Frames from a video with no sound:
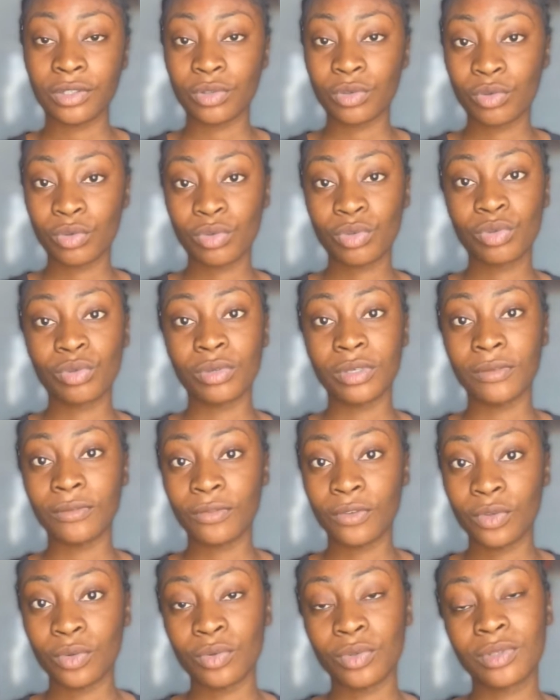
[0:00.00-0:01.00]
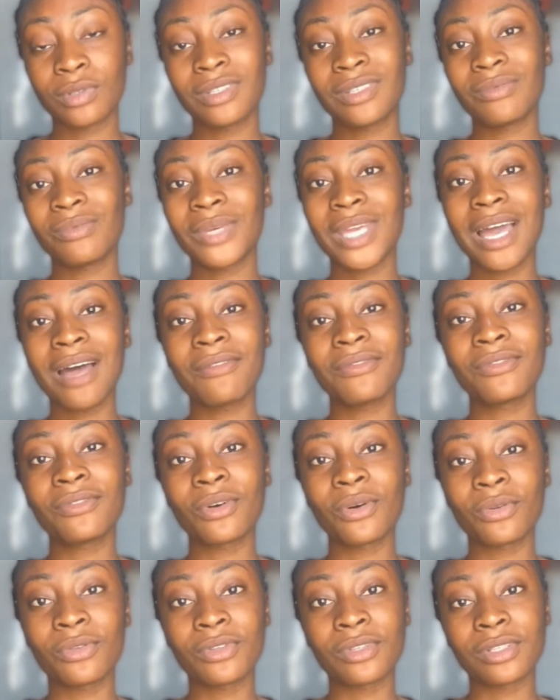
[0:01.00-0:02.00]
good to infuse. We have
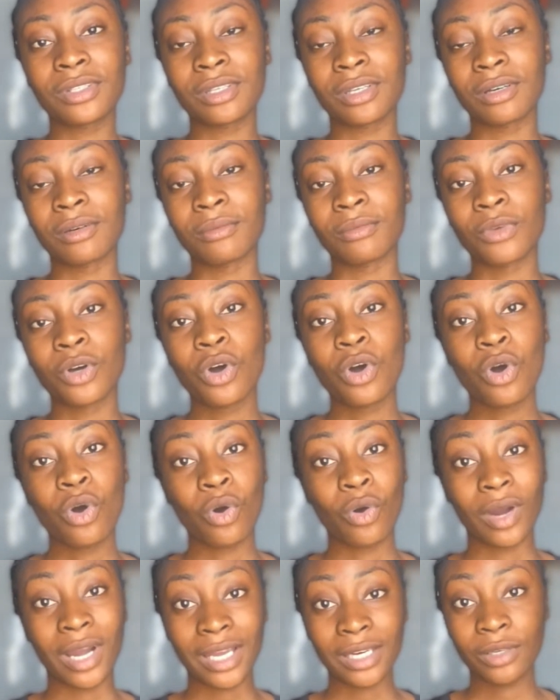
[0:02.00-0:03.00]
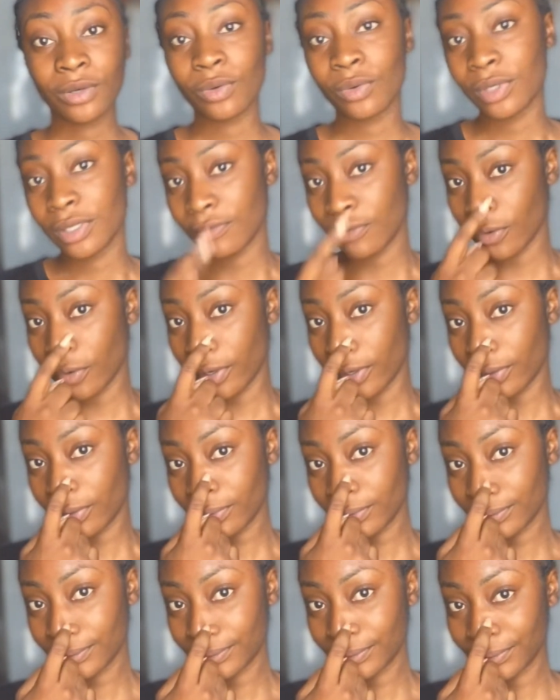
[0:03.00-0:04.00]
all this organic olive oil.